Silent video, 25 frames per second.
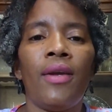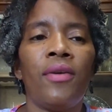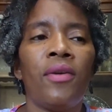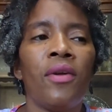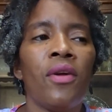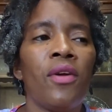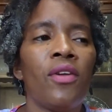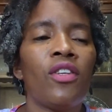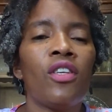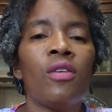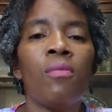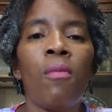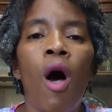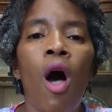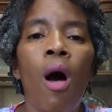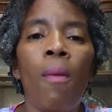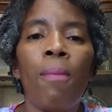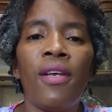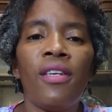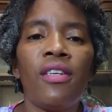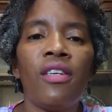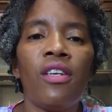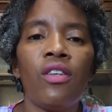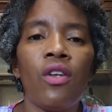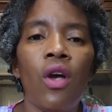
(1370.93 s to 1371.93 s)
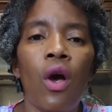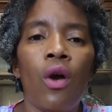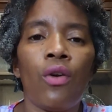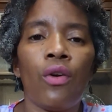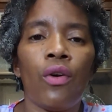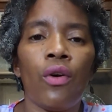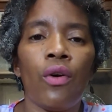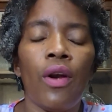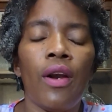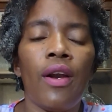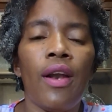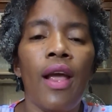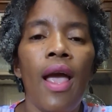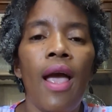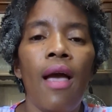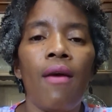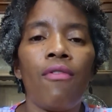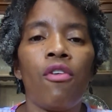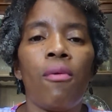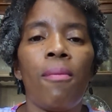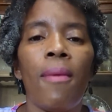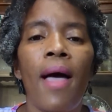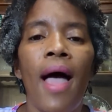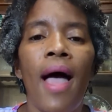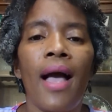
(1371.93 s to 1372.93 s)
small business owner and have
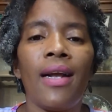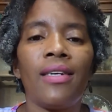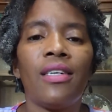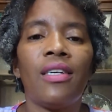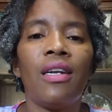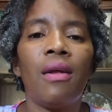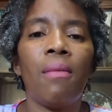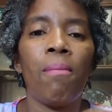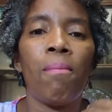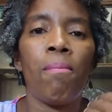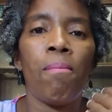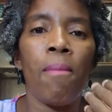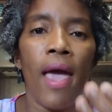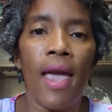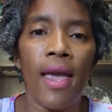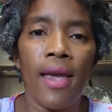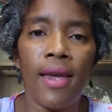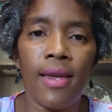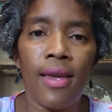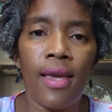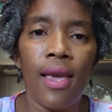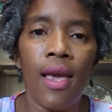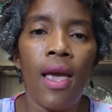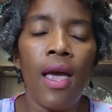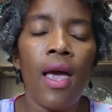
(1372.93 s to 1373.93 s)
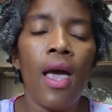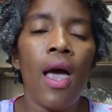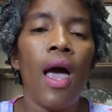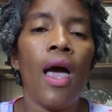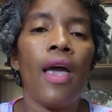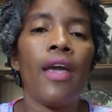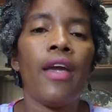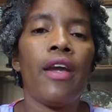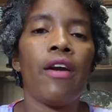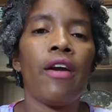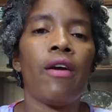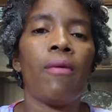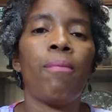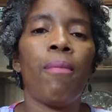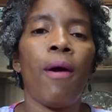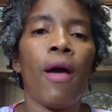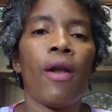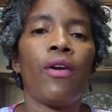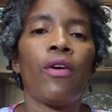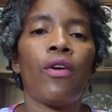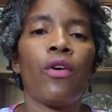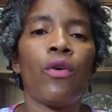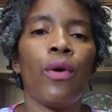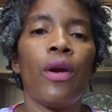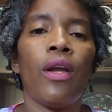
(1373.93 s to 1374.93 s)
them actually make a hair
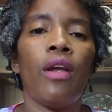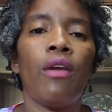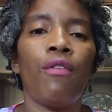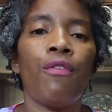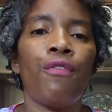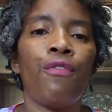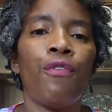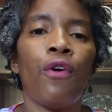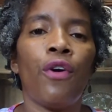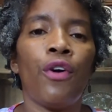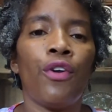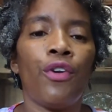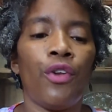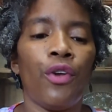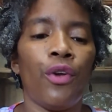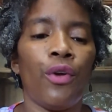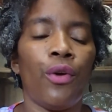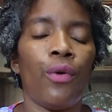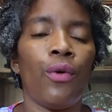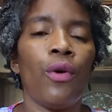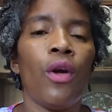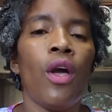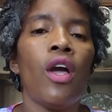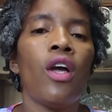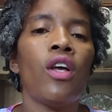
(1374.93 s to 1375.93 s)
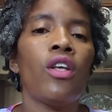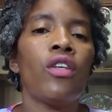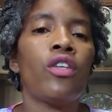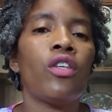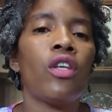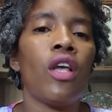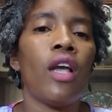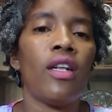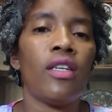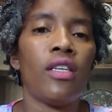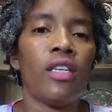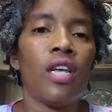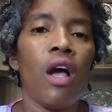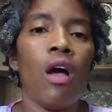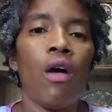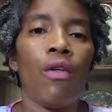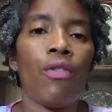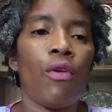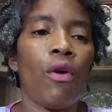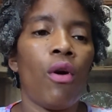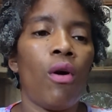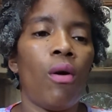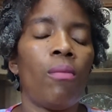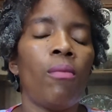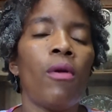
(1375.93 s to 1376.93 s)
butter cream for you and tell
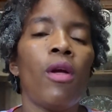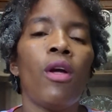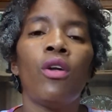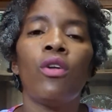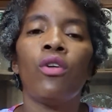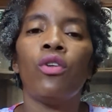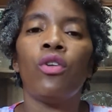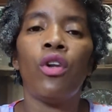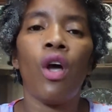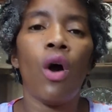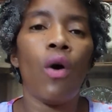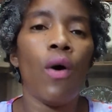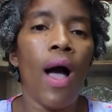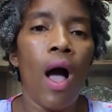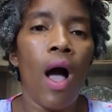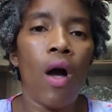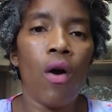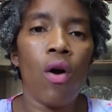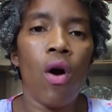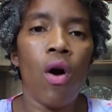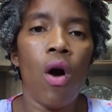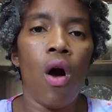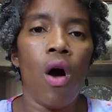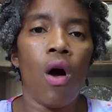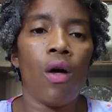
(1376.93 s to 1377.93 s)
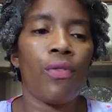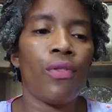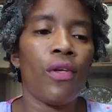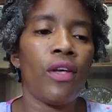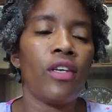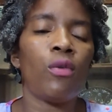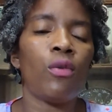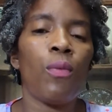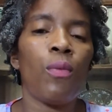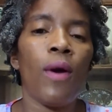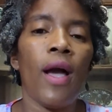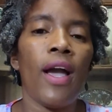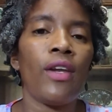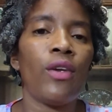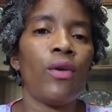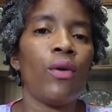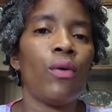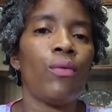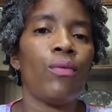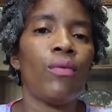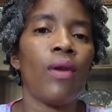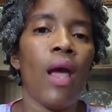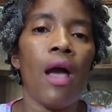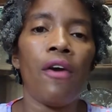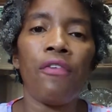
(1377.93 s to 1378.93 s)
them no alcohol. This way you
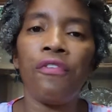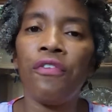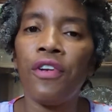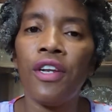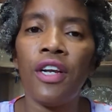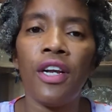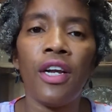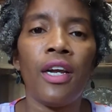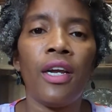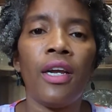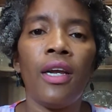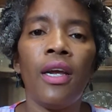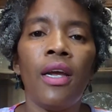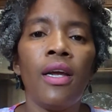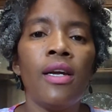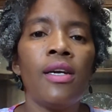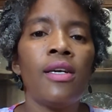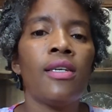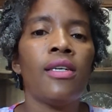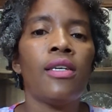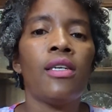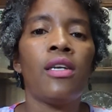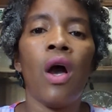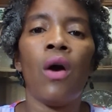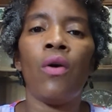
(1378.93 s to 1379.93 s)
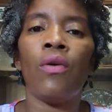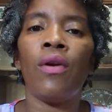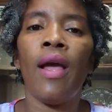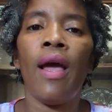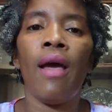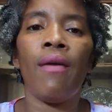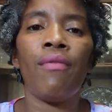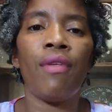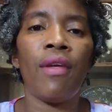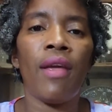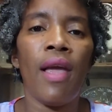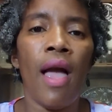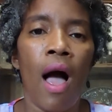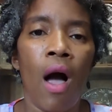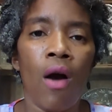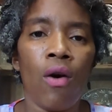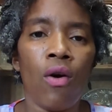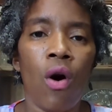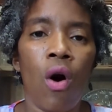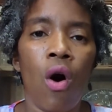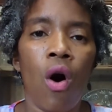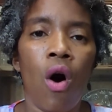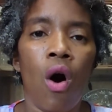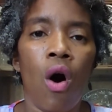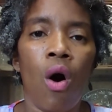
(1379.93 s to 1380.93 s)
definitely don't have the
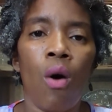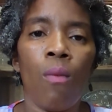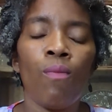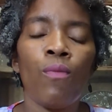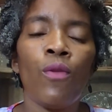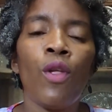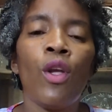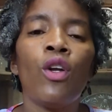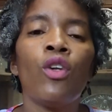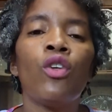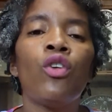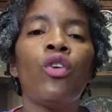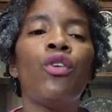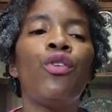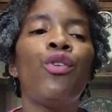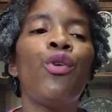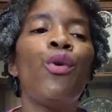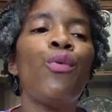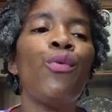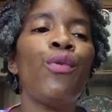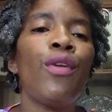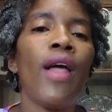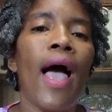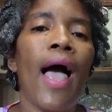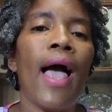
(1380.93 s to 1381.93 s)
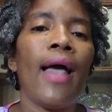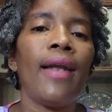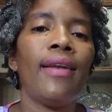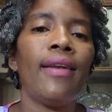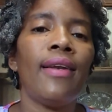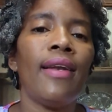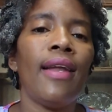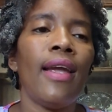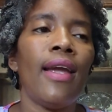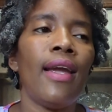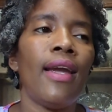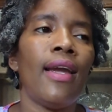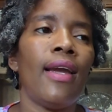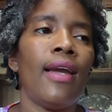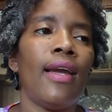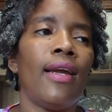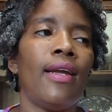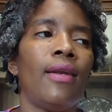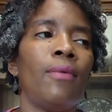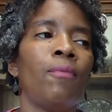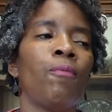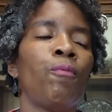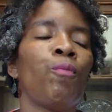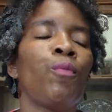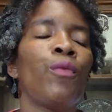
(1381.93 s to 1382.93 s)
alcohol. You do not
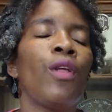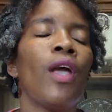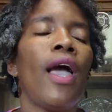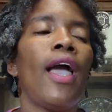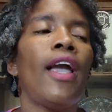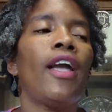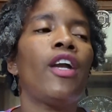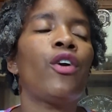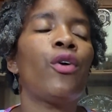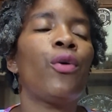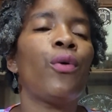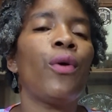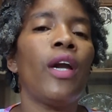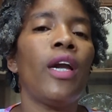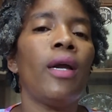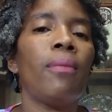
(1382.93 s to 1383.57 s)
need a cream